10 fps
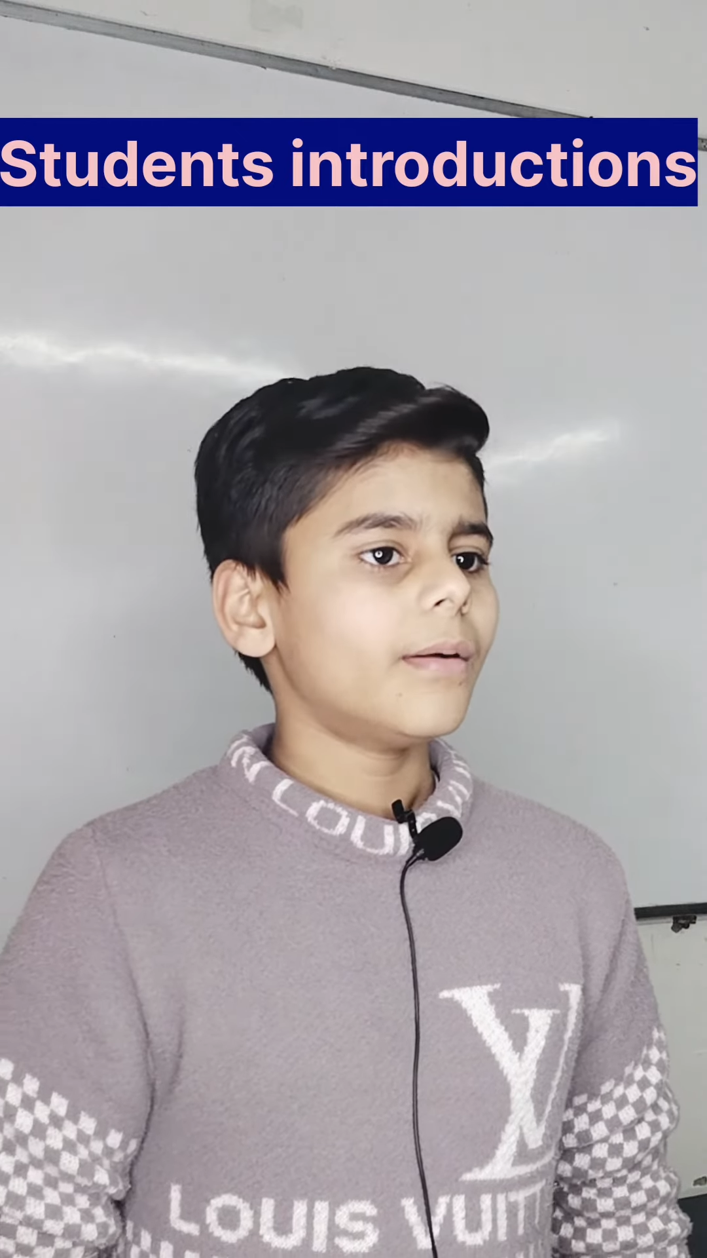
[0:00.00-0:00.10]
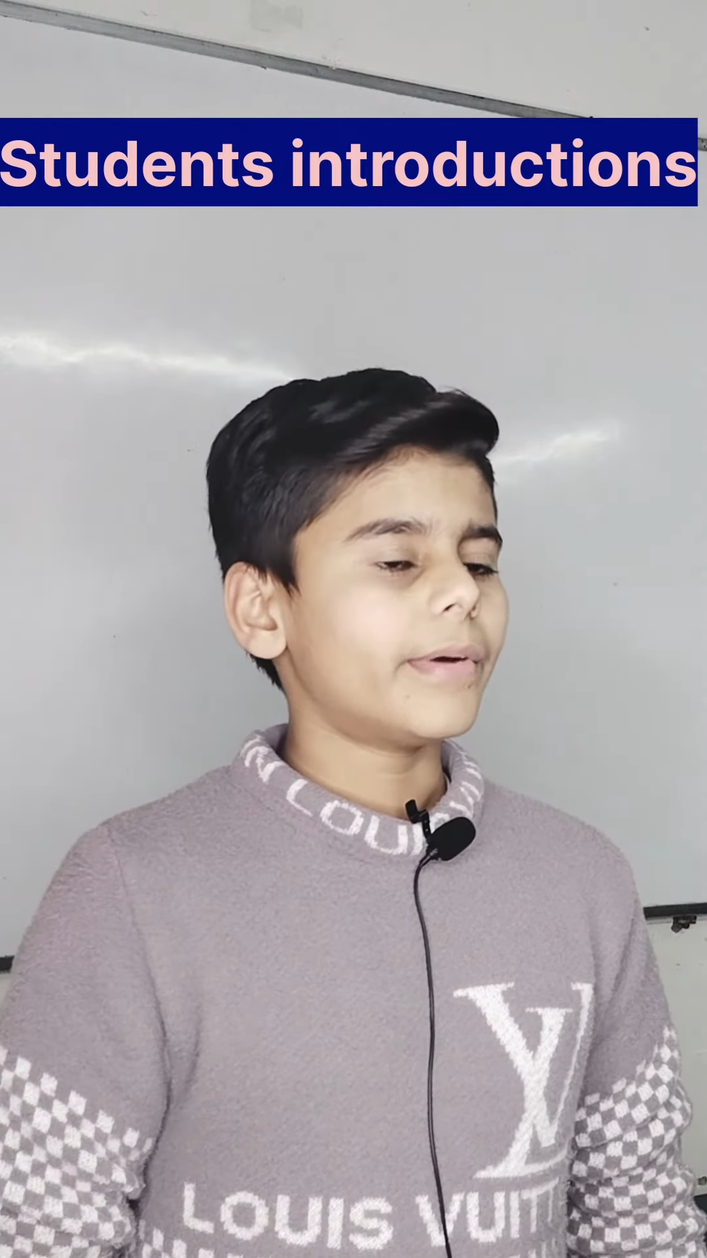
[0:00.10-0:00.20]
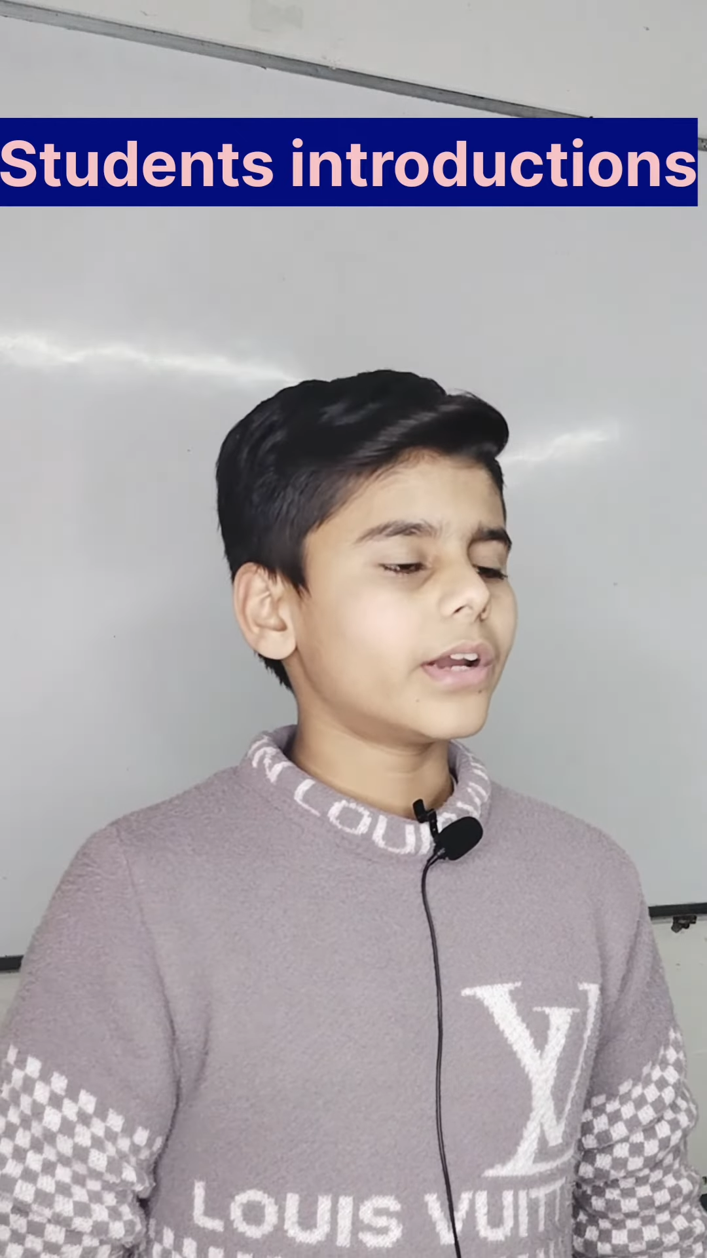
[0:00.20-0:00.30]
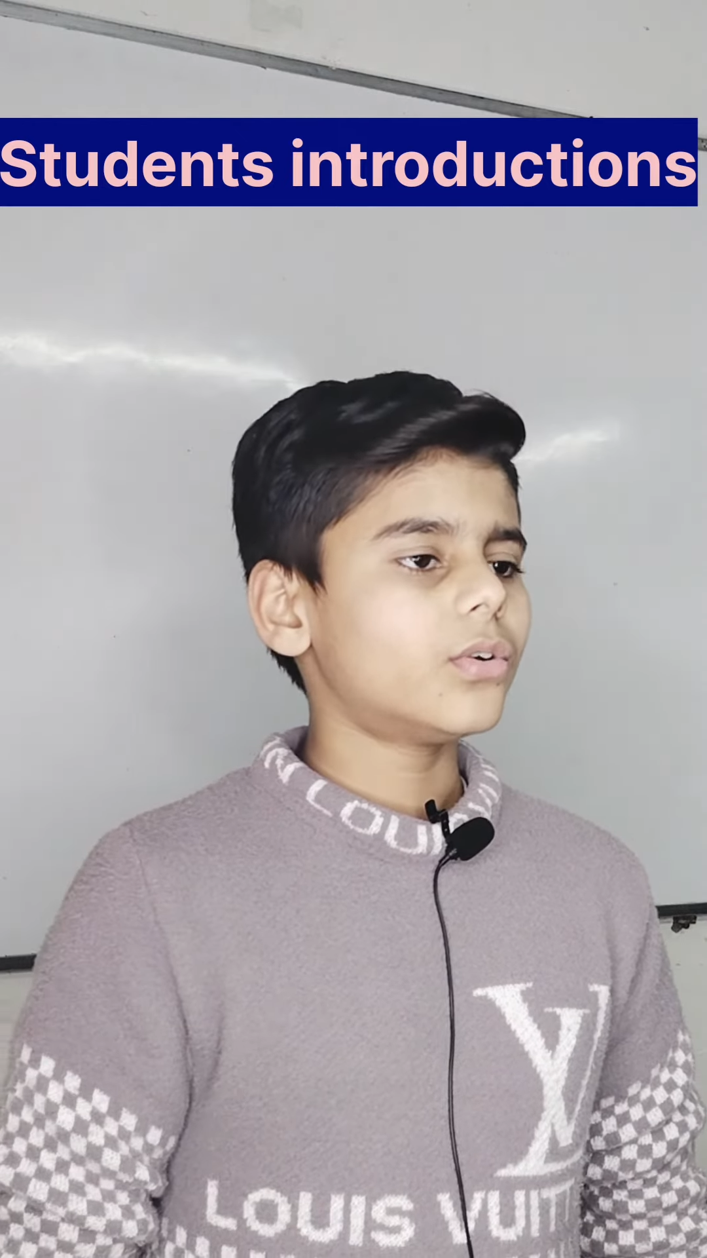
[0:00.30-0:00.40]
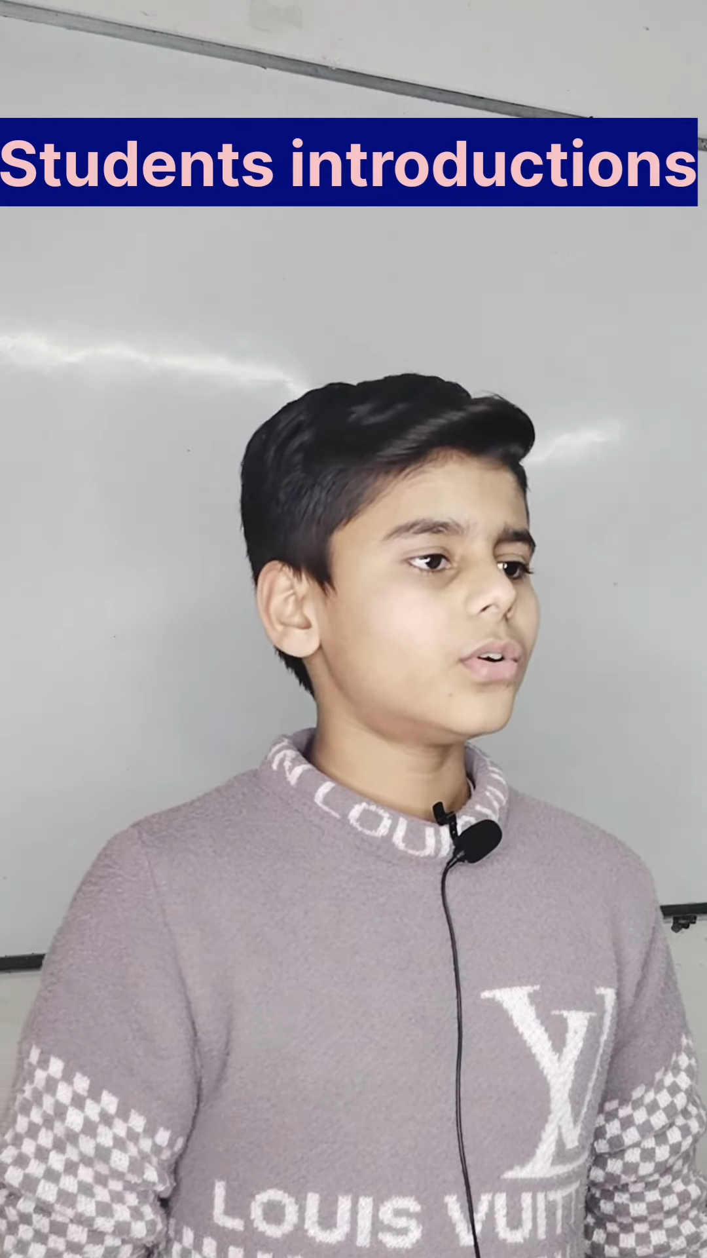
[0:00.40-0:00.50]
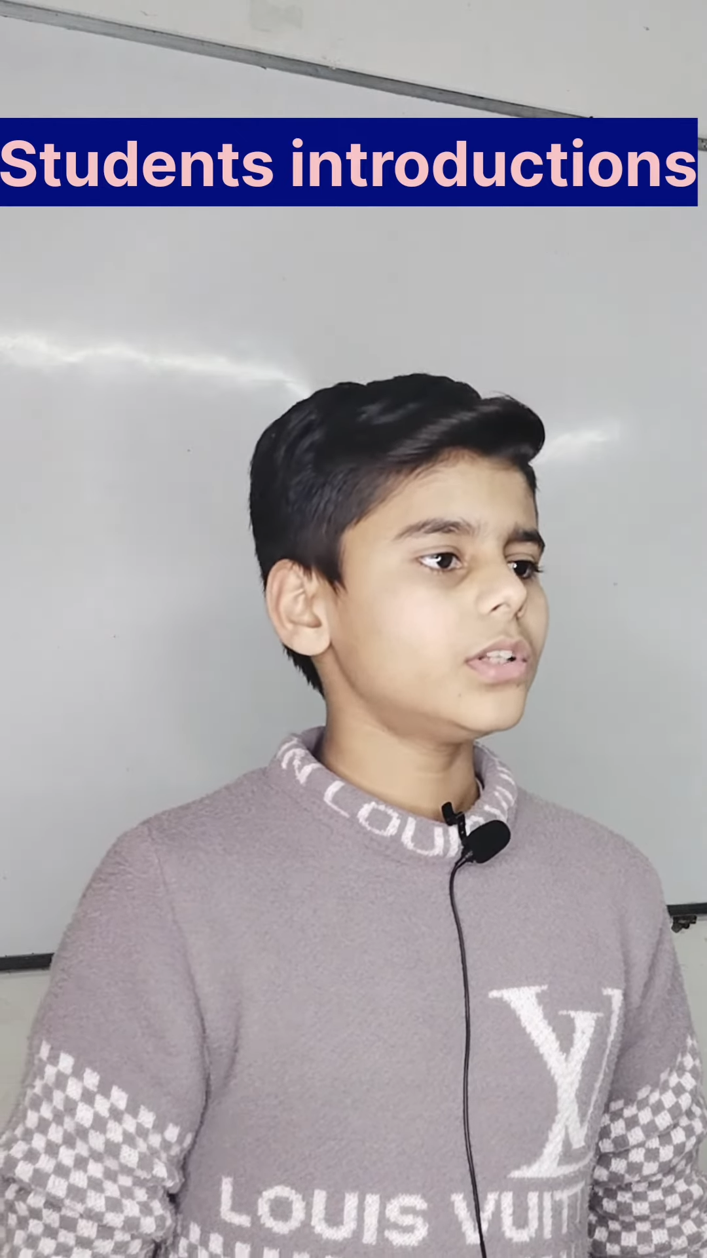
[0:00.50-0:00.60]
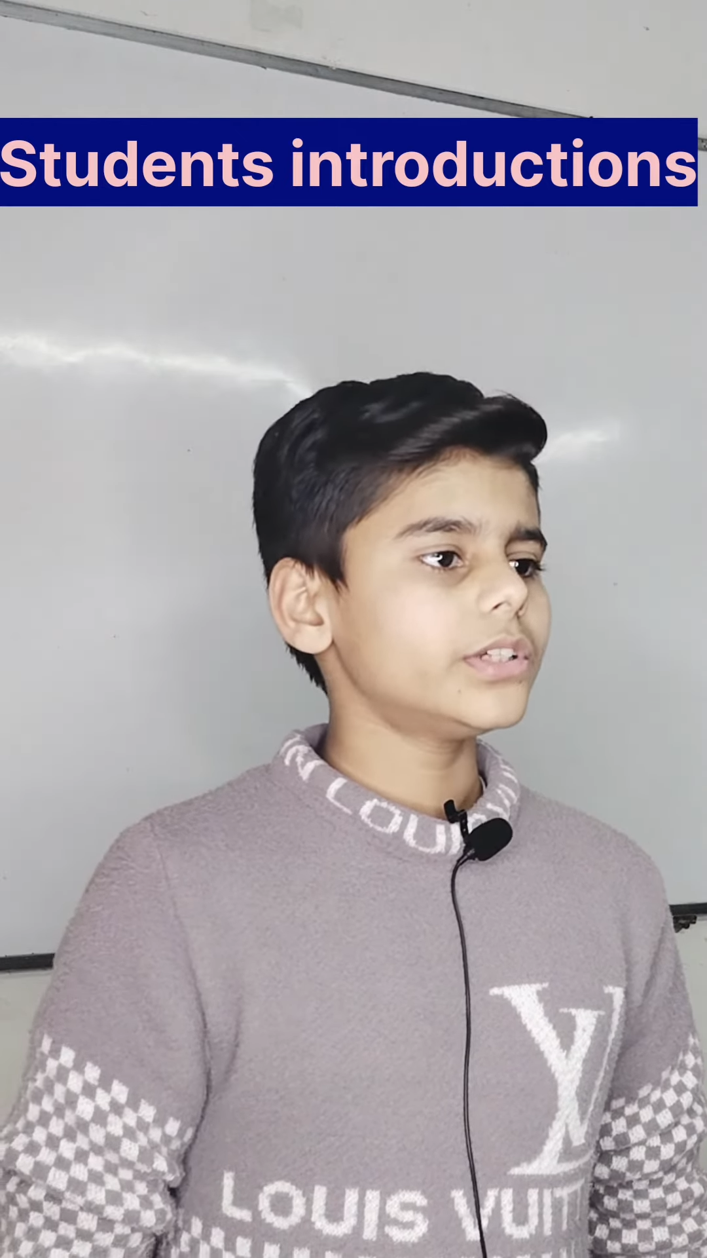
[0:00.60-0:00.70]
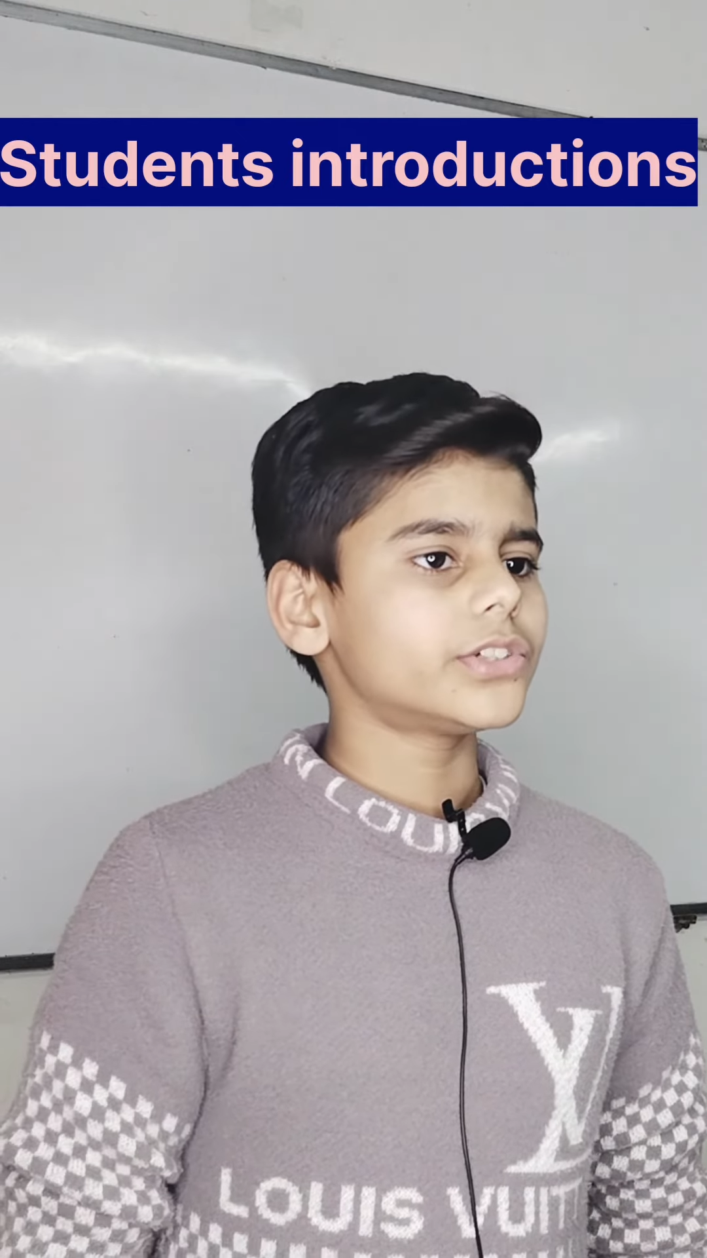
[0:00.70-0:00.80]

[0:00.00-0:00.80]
My goal